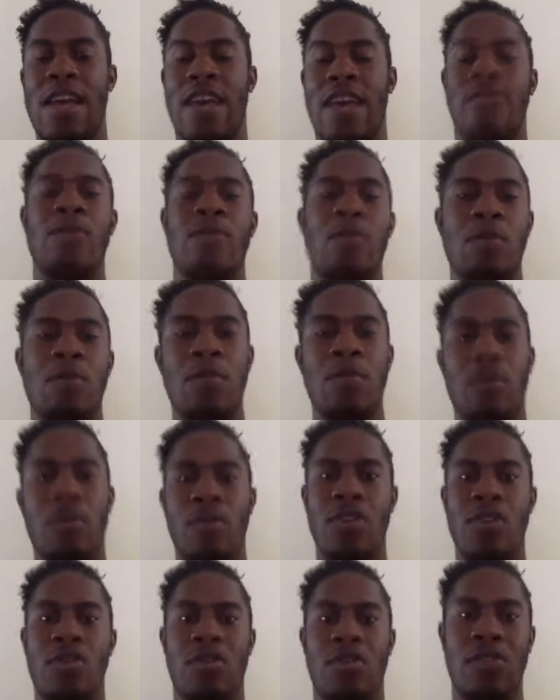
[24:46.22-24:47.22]
And the moment
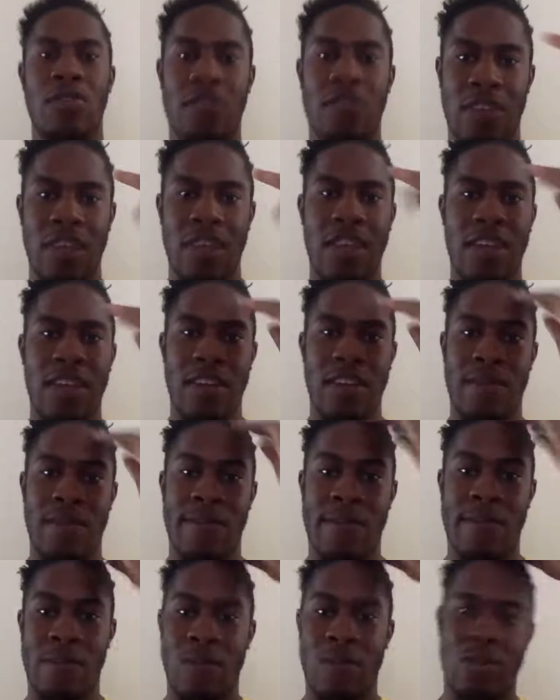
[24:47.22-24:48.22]
when you see it
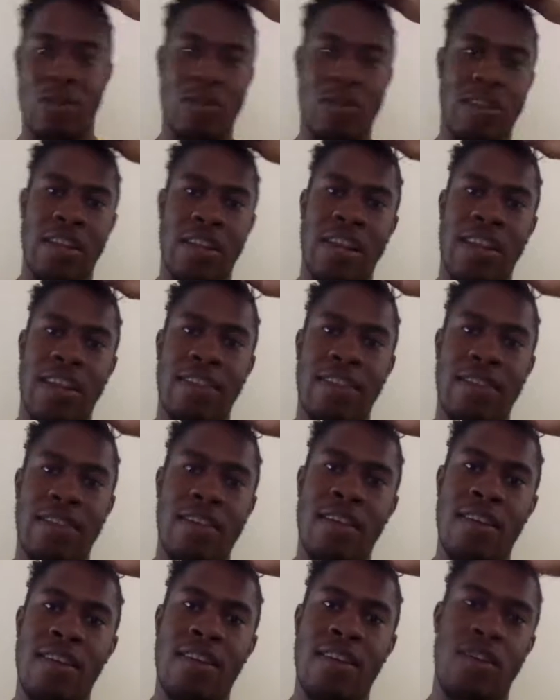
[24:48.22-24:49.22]
from those
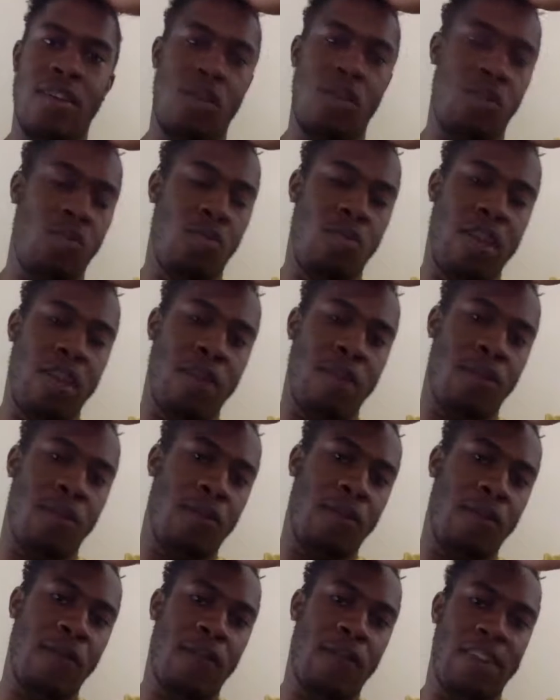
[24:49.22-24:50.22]
lenses, you'll be
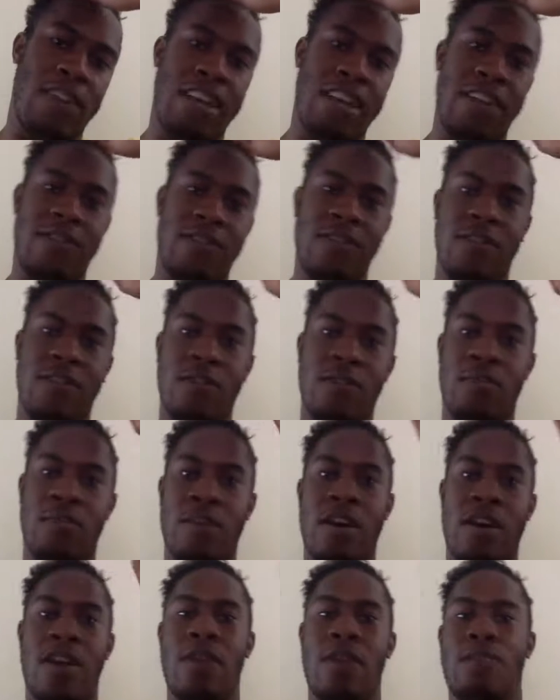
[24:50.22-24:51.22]
able to fucking just
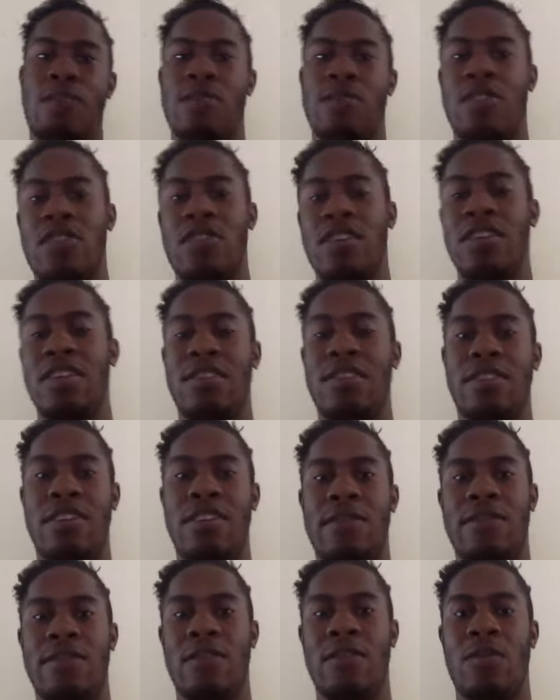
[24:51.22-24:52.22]
spot opportunities
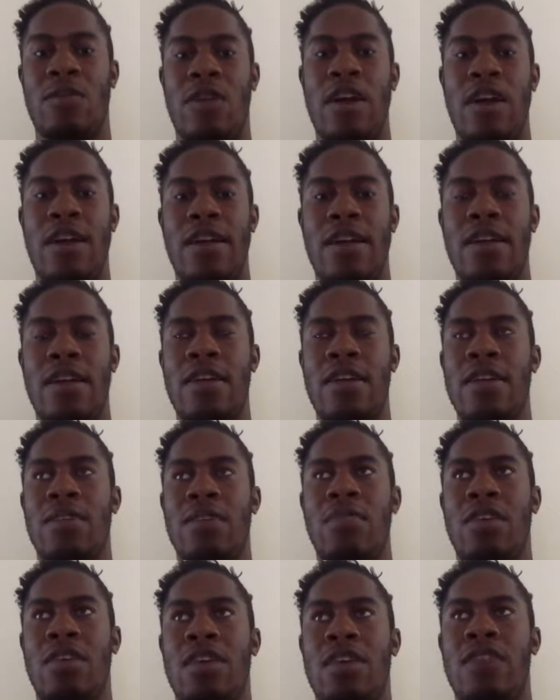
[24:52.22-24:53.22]
left and right,
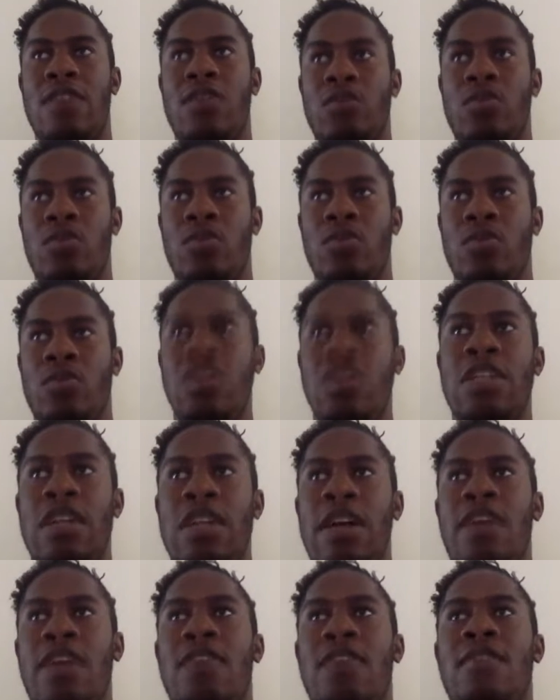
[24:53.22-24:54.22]
because you'll
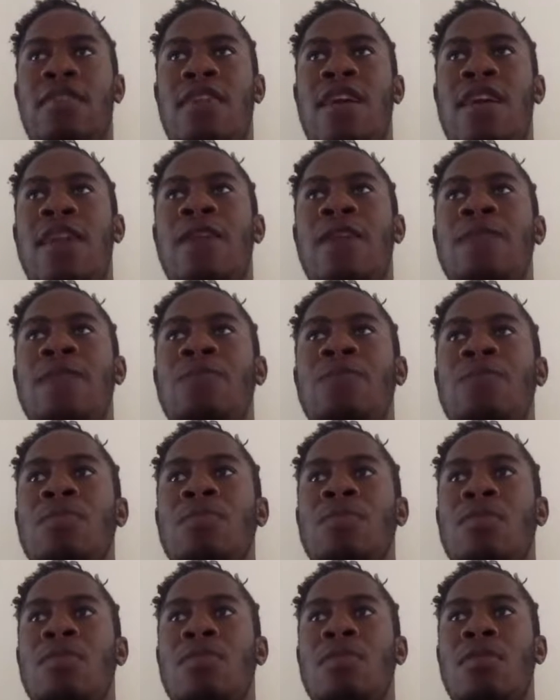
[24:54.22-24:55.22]
realize that
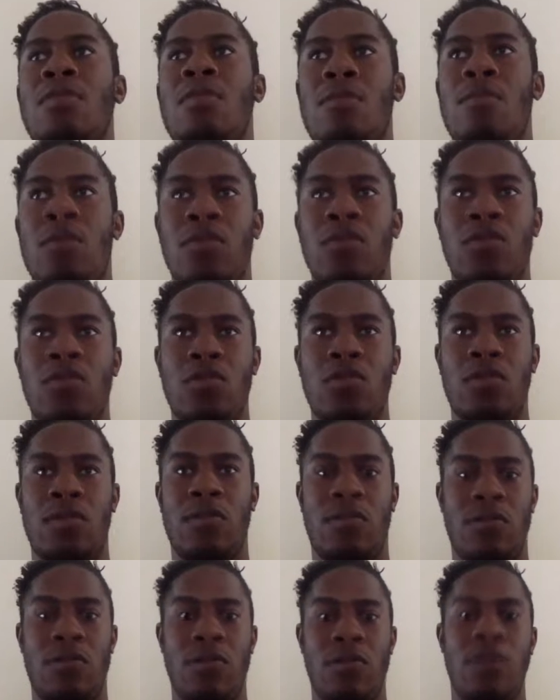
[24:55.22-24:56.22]
the
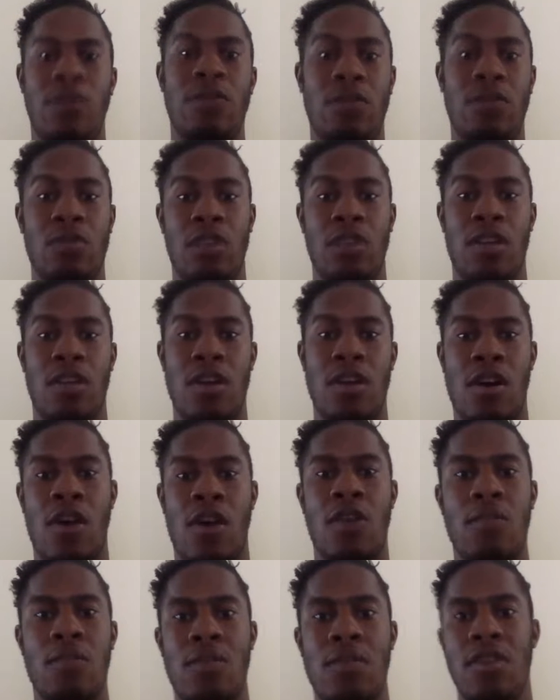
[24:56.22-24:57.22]
most fruitful
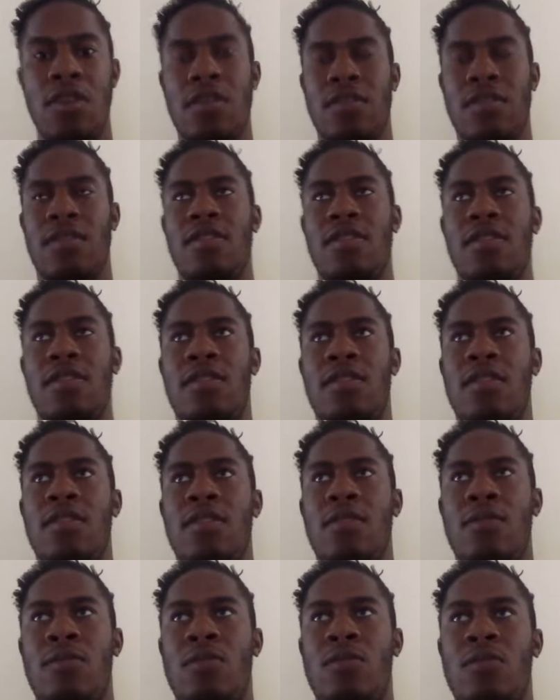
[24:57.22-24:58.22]
economies,
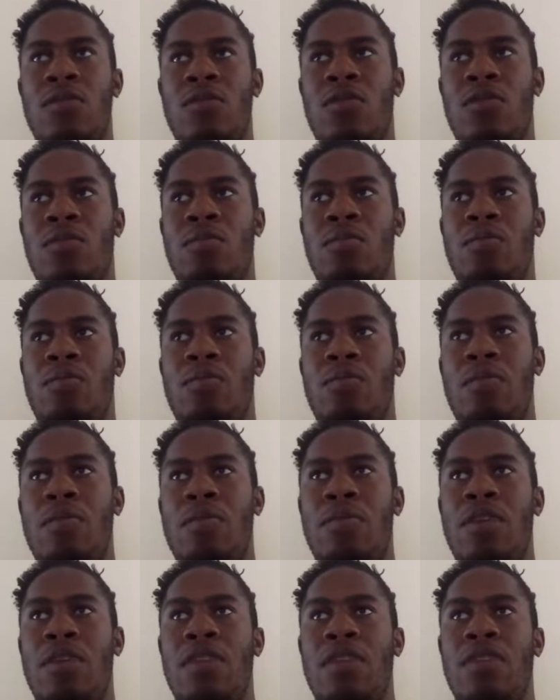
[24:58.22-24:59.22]
the
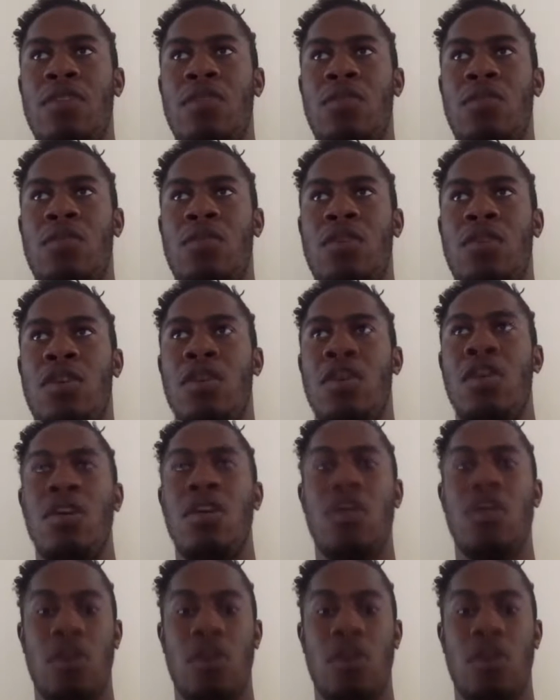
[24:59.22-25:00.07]
places where